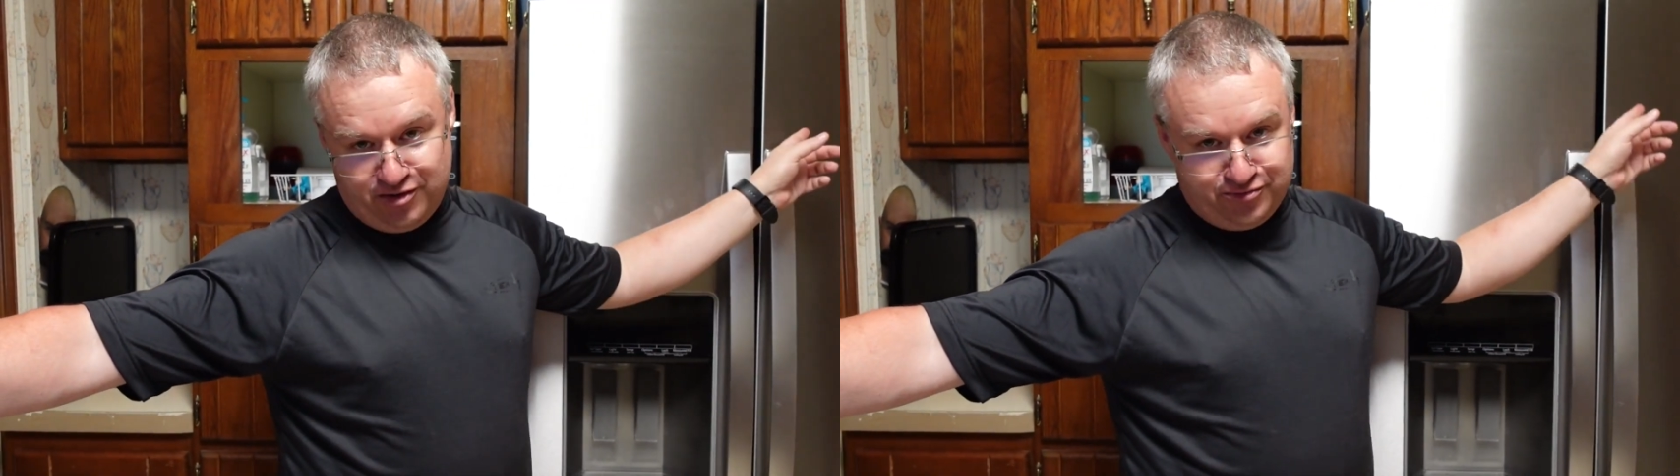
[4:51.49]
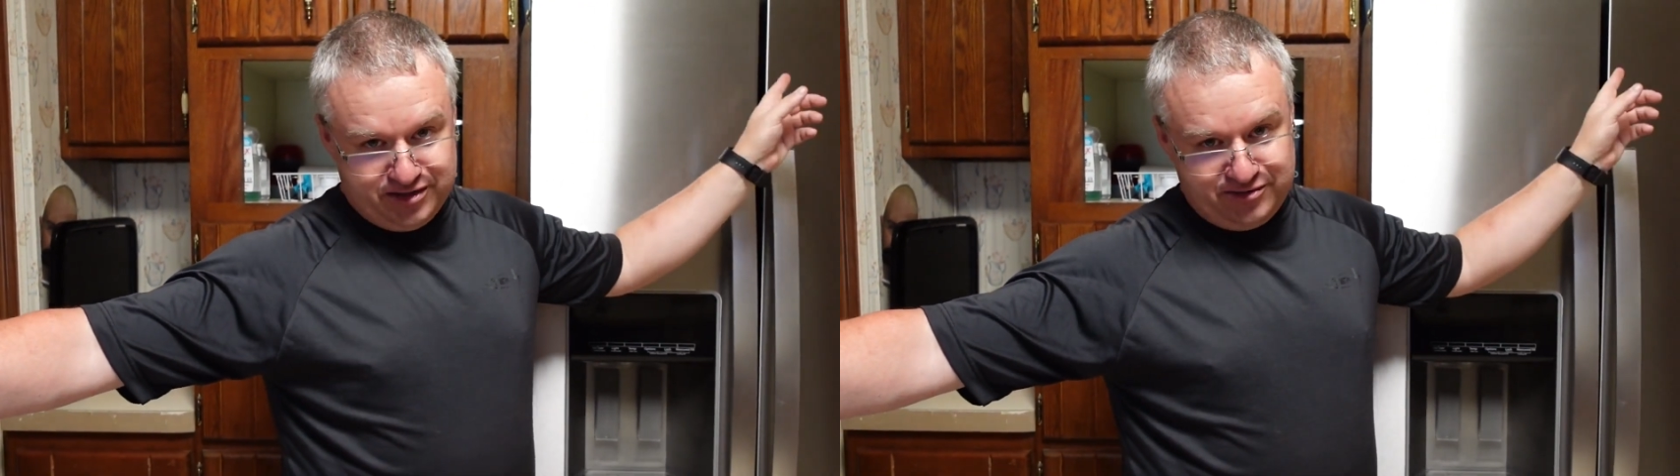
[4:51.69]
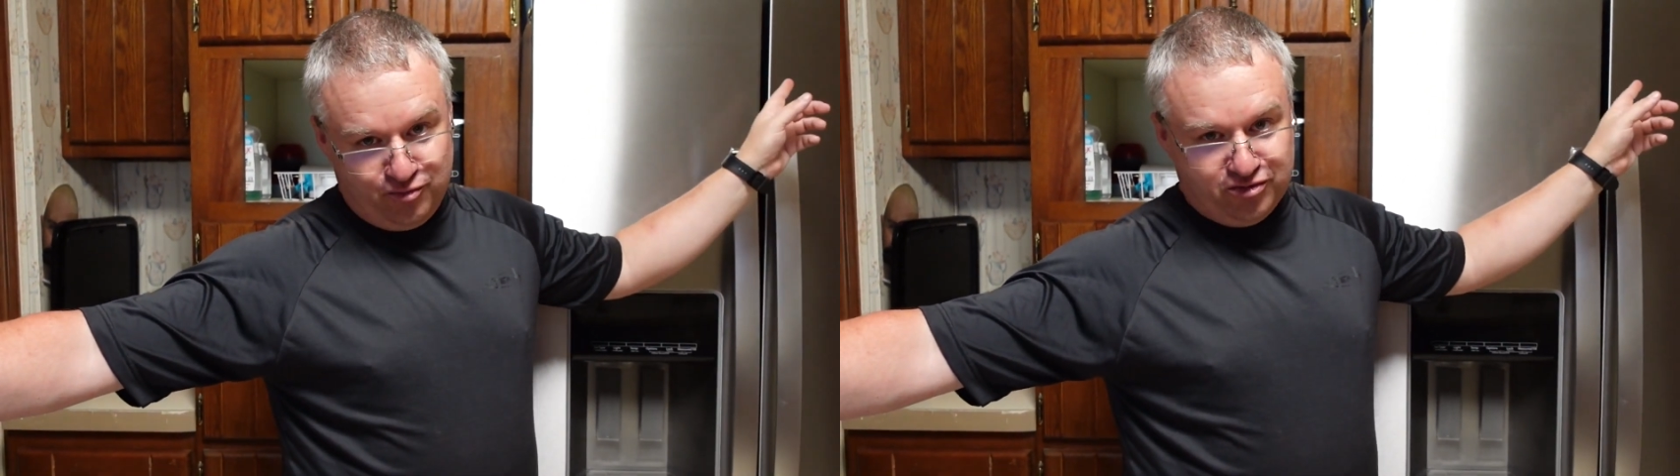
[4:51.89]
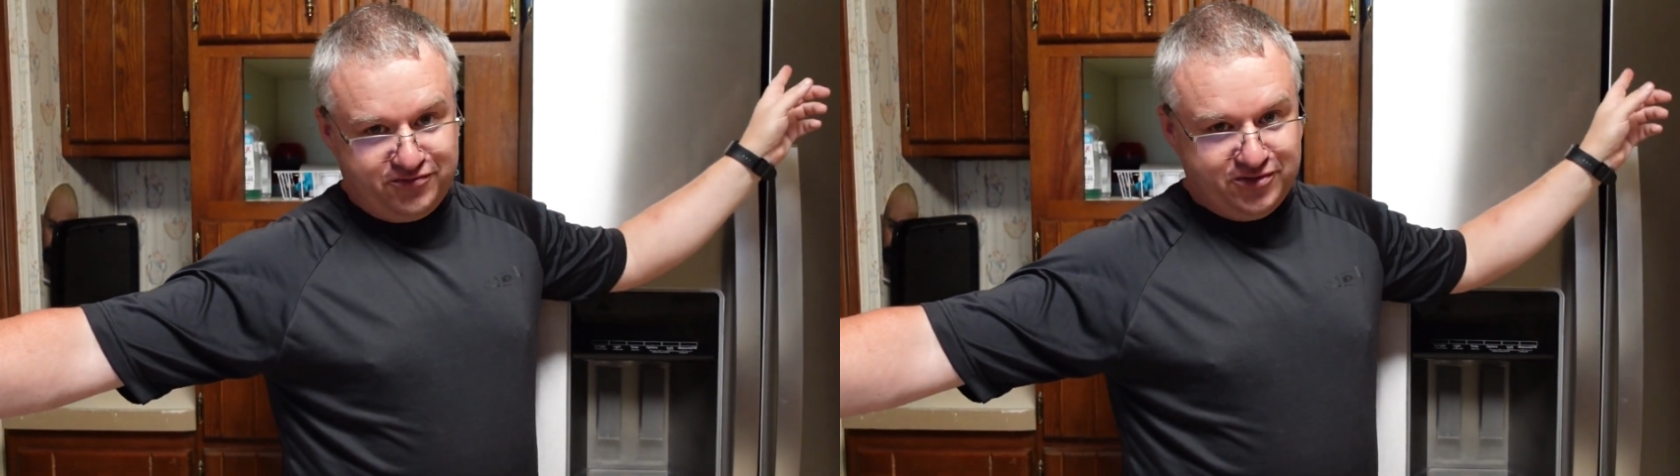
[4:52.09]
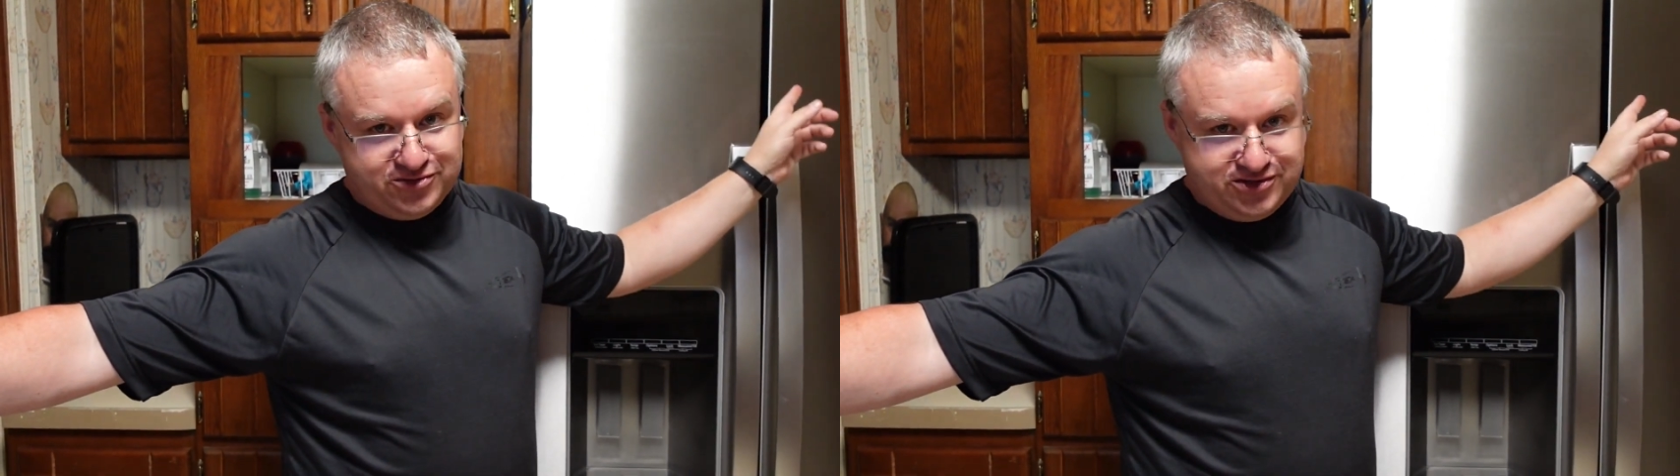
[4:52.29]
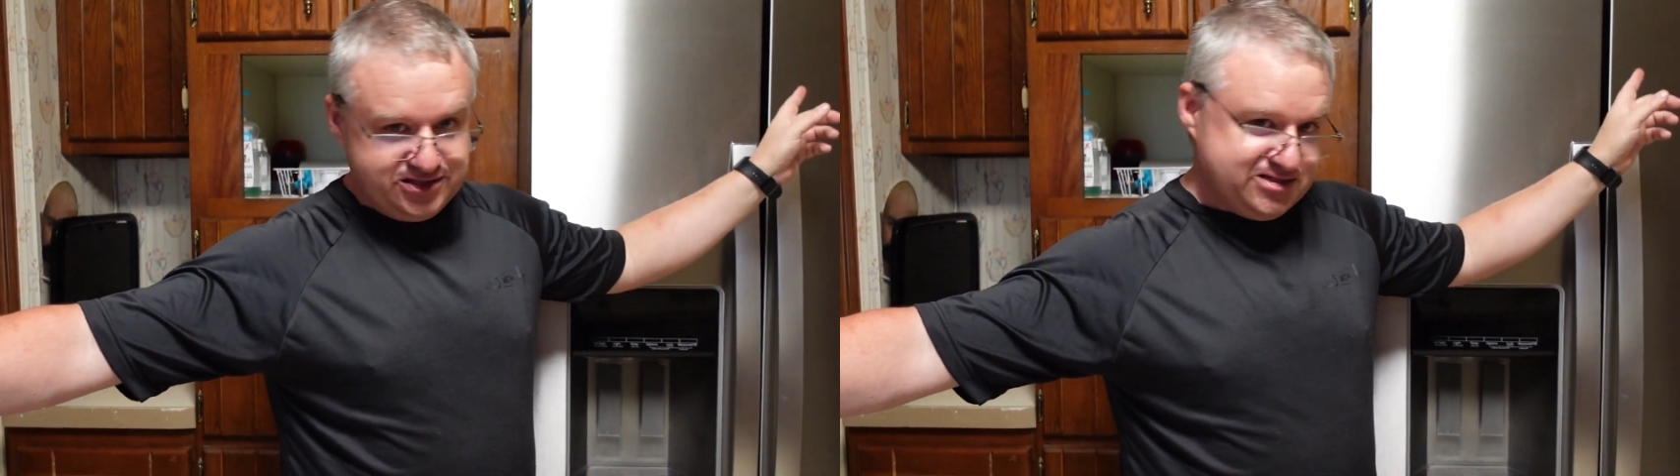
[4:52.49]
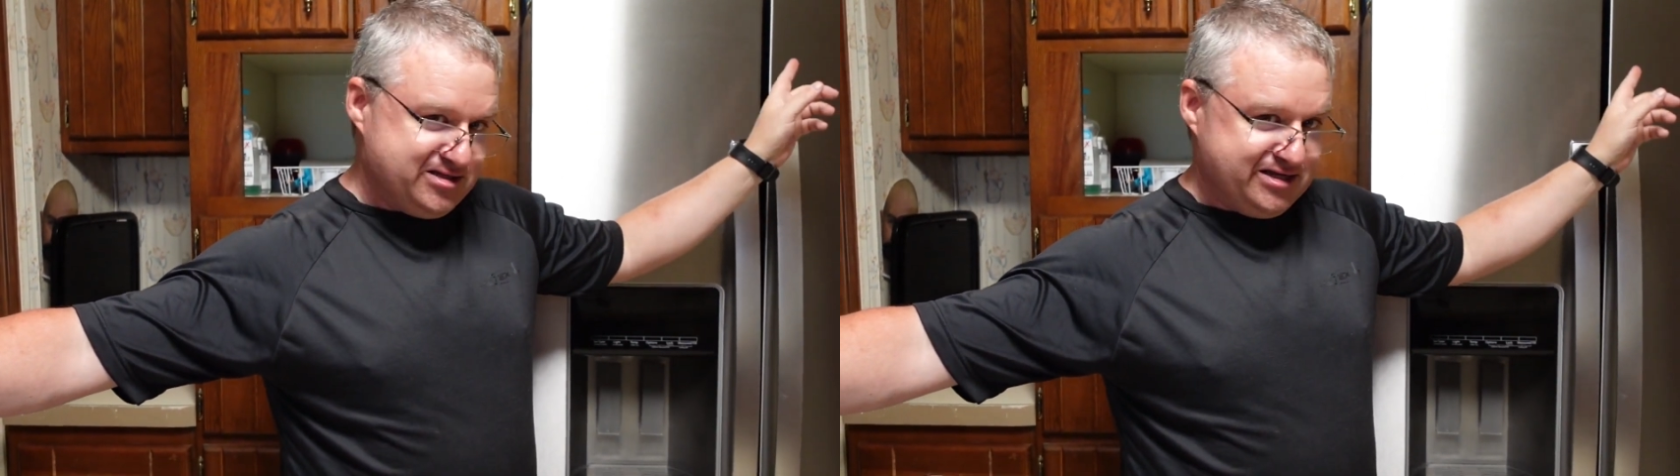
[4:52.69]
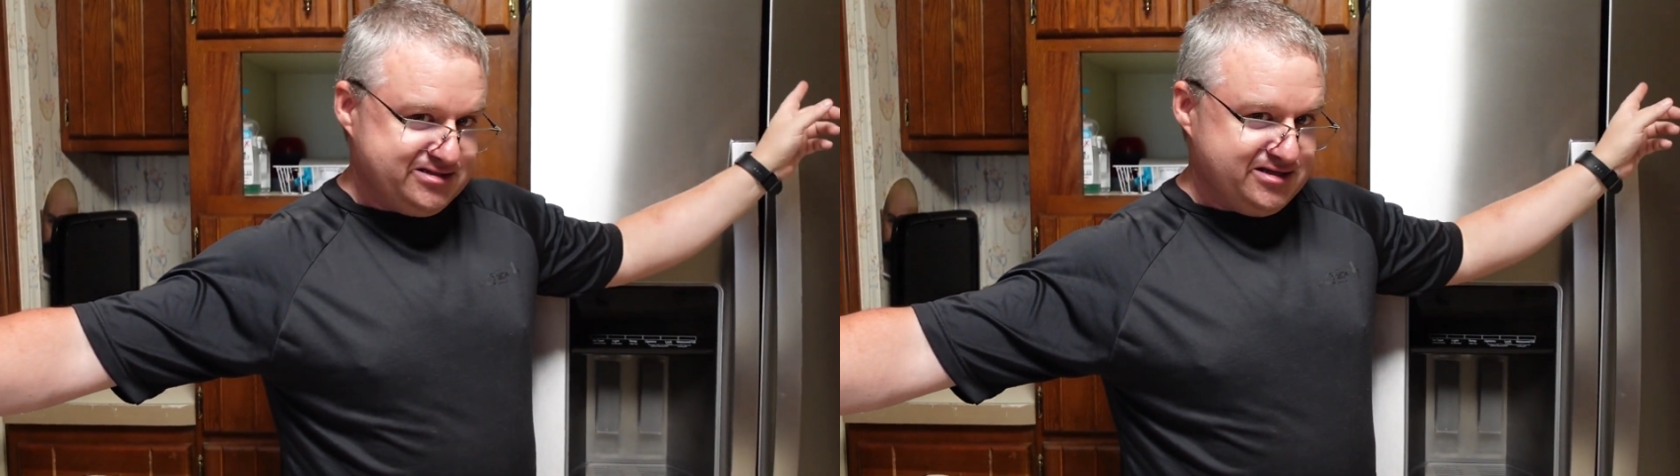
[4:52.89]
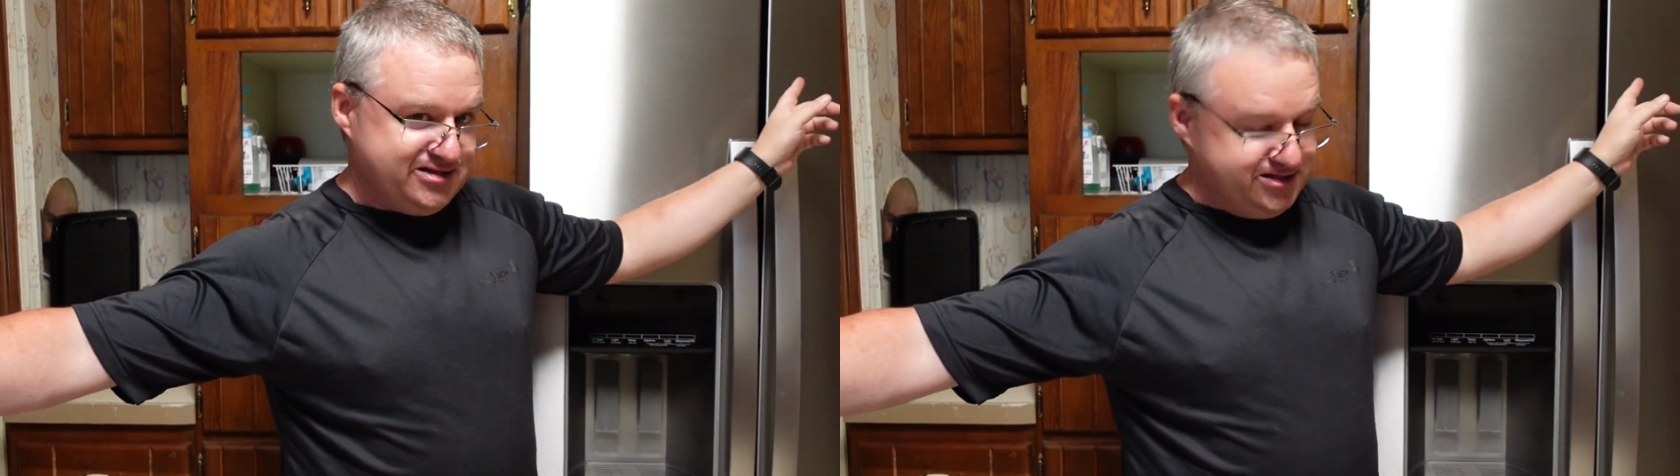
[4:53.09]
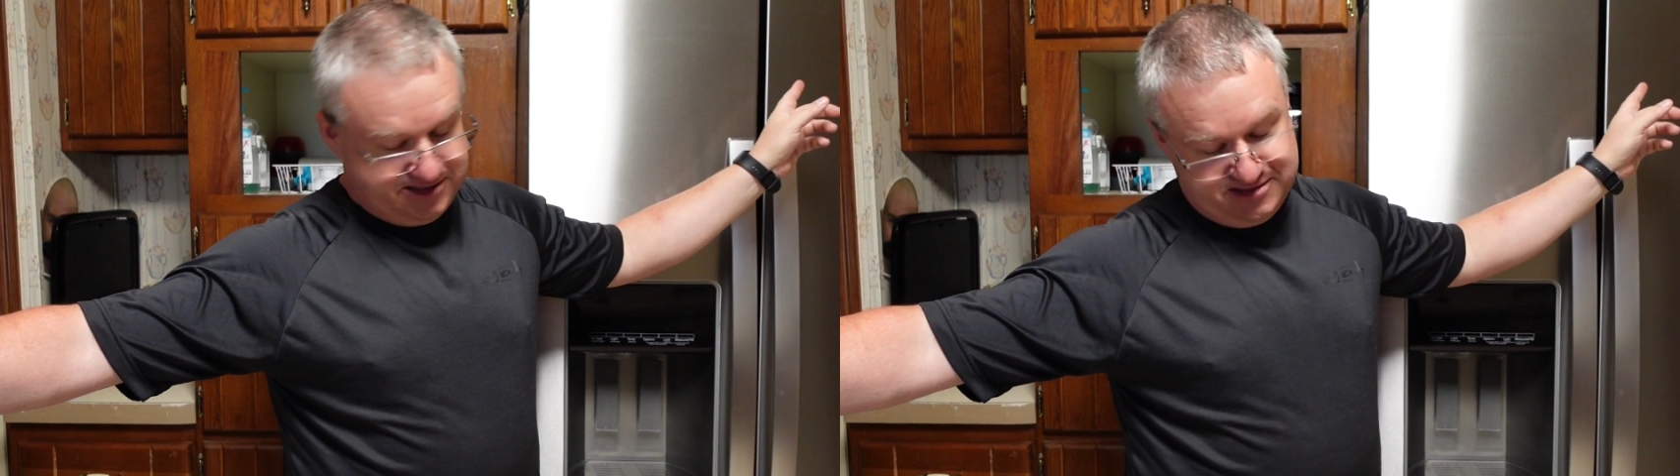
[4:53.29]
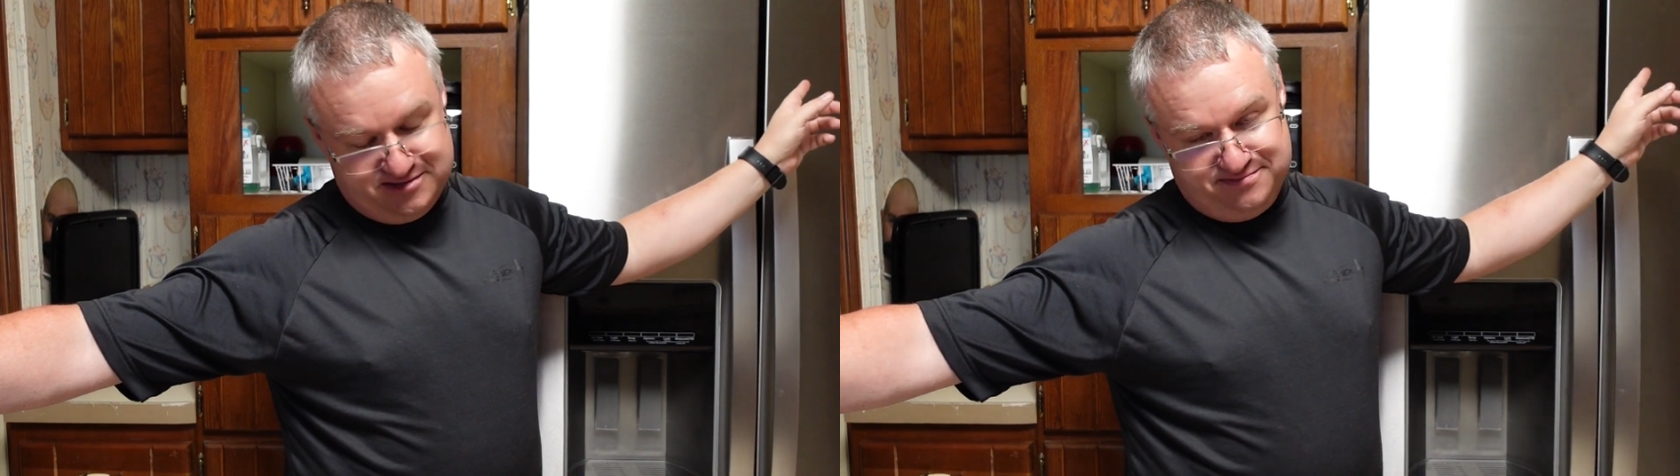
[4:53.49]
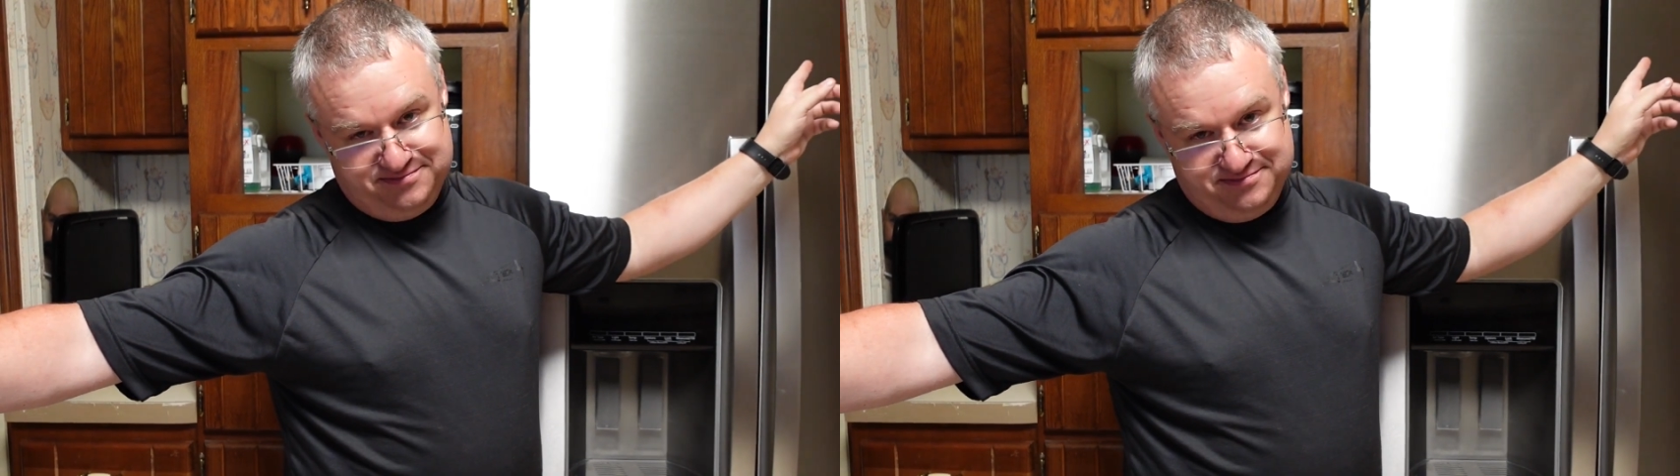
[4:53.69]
on the water filter that this thing says it needs.